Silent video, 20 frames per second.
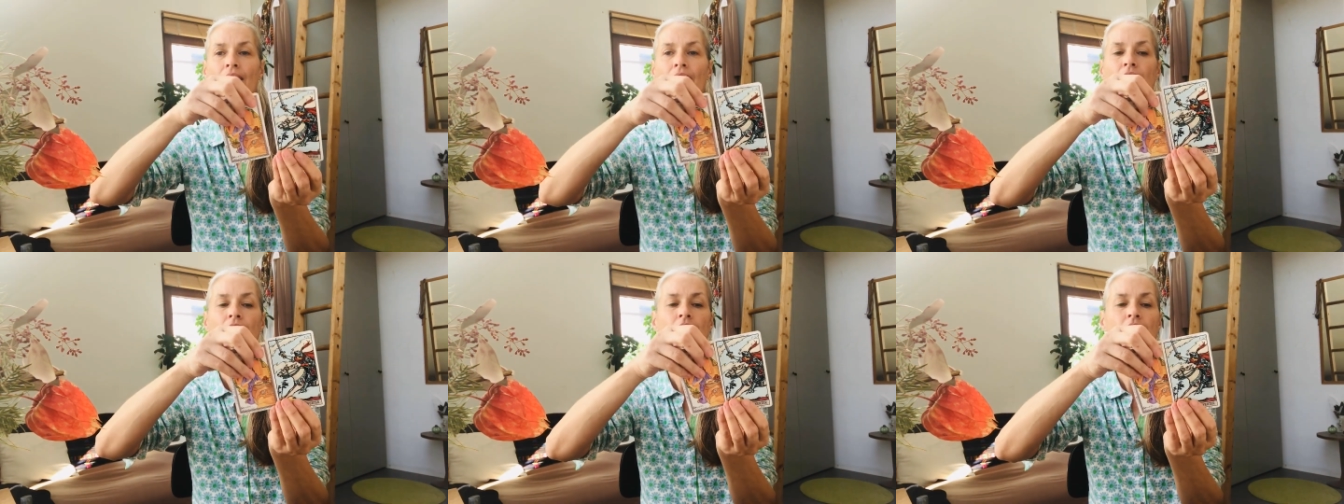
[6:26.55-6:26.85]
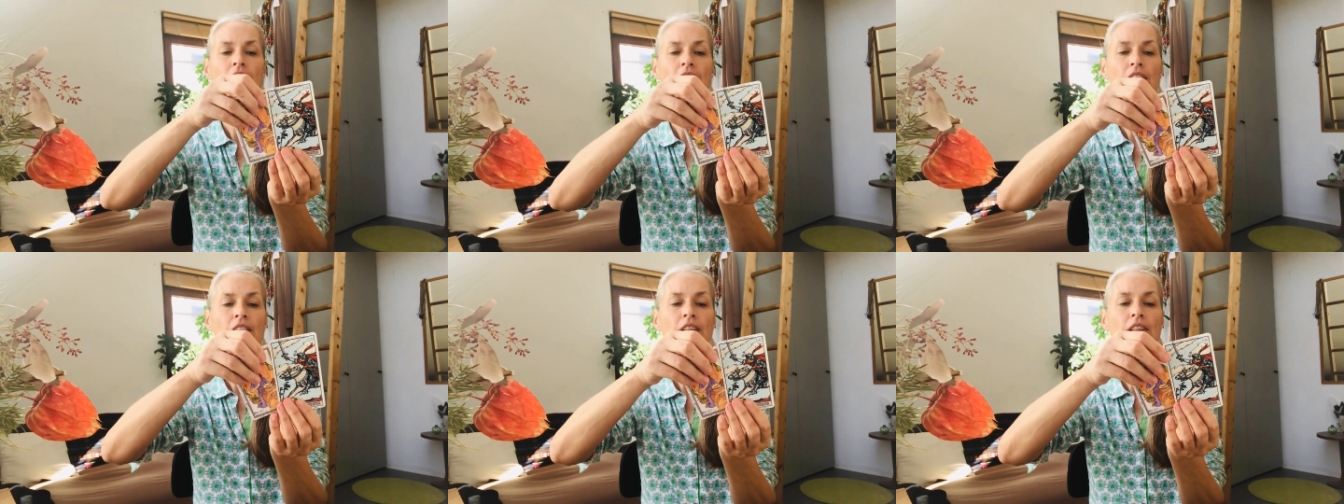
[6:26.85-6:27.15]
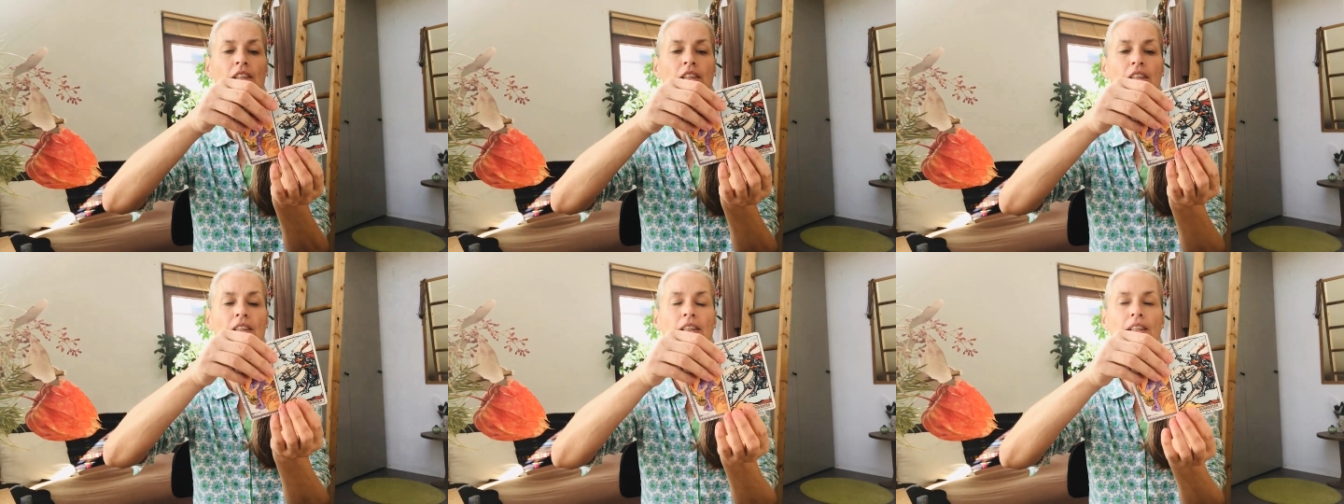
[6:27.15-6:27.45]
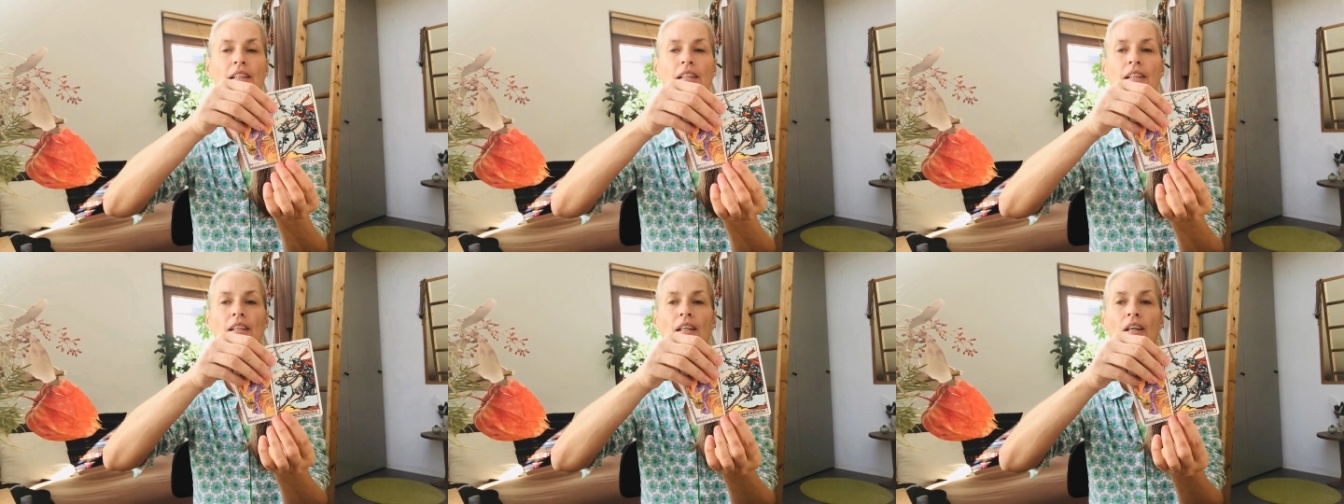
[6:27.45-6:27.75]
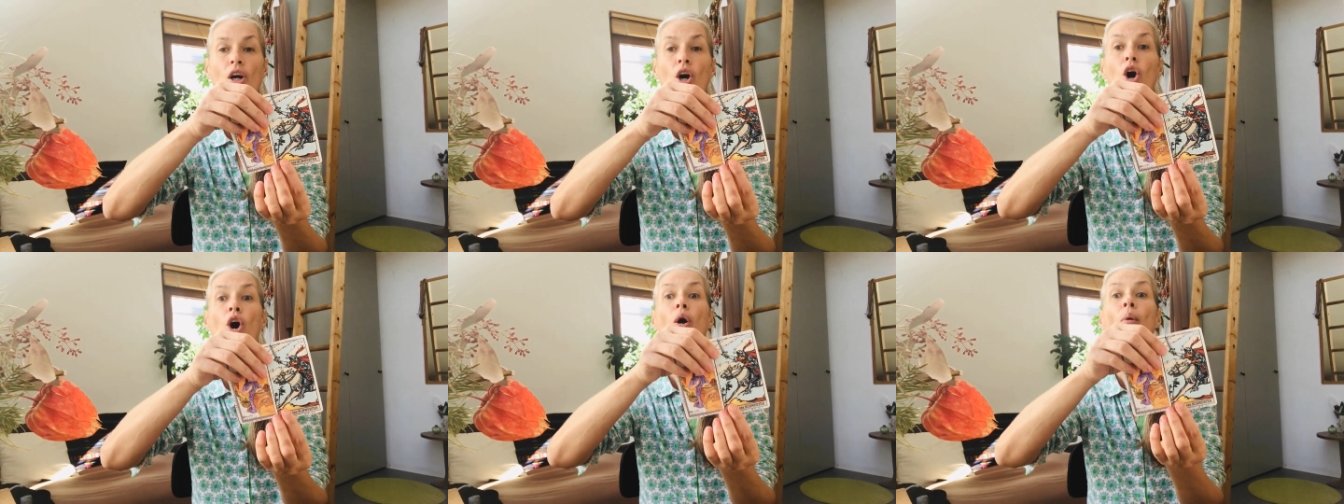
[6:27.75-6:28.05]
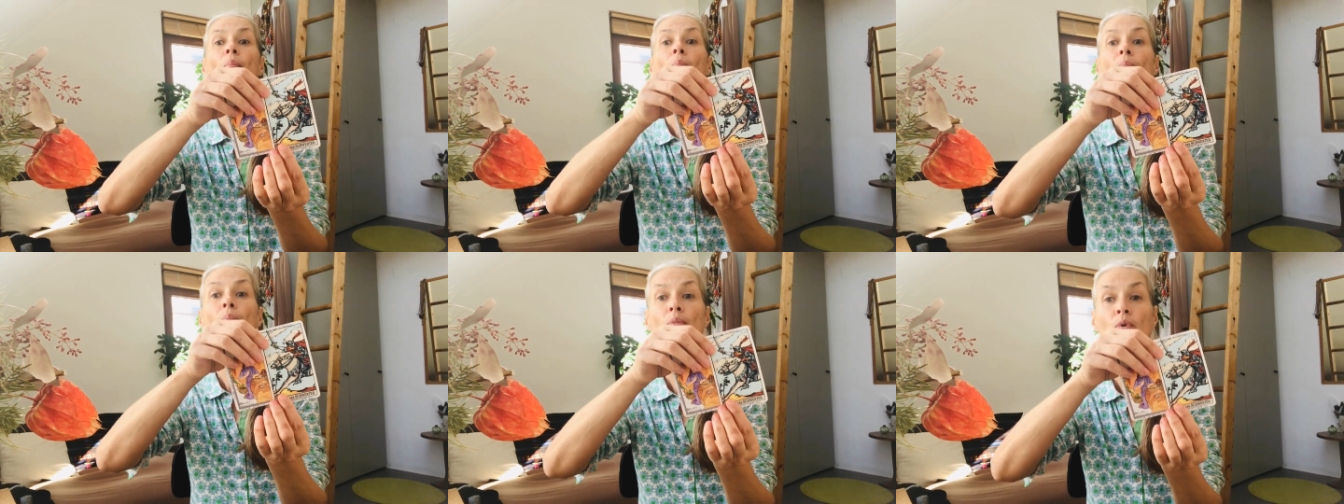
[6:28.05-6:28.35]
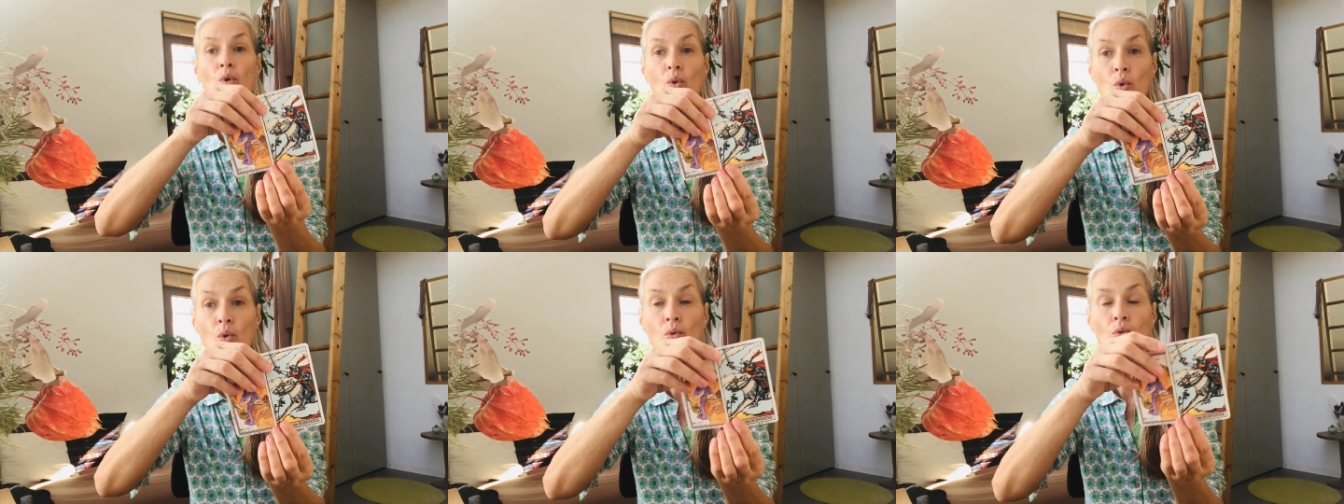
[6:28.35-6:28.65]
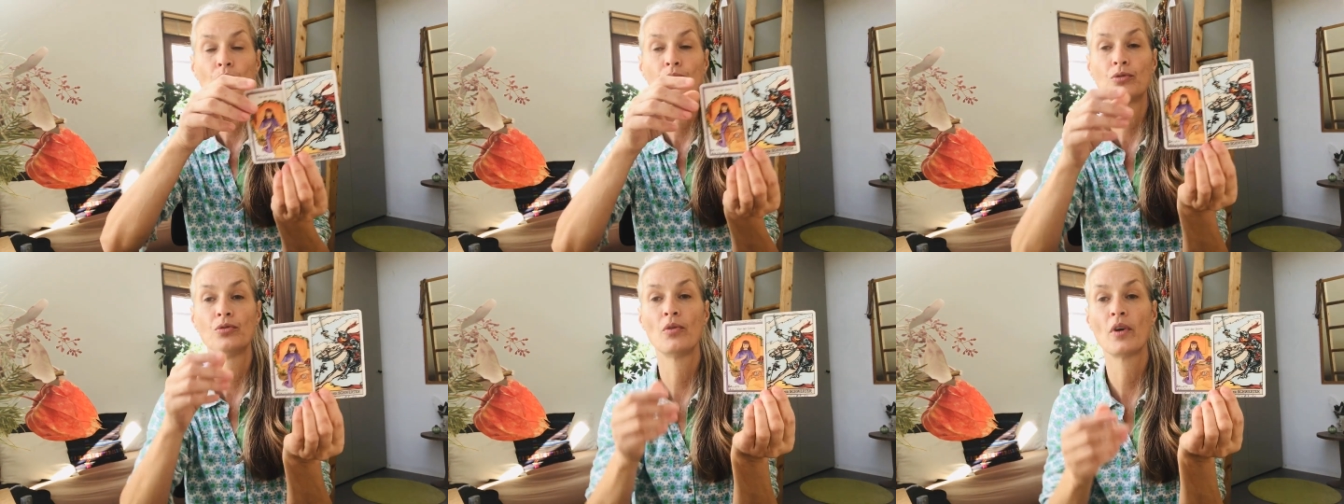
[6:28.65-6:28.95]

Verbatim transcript: literally move.